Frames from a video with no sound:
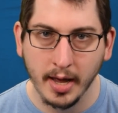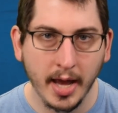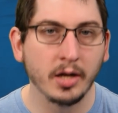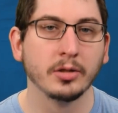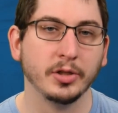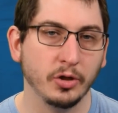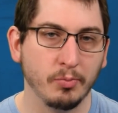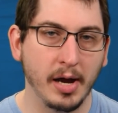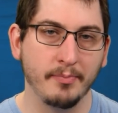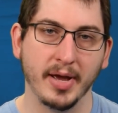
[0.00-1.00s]
and I'll do
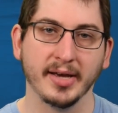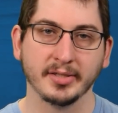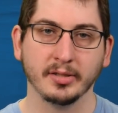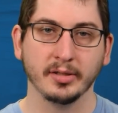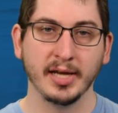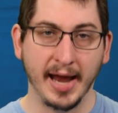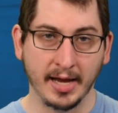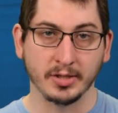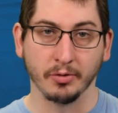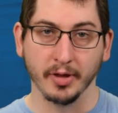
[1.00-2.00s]
my best to answer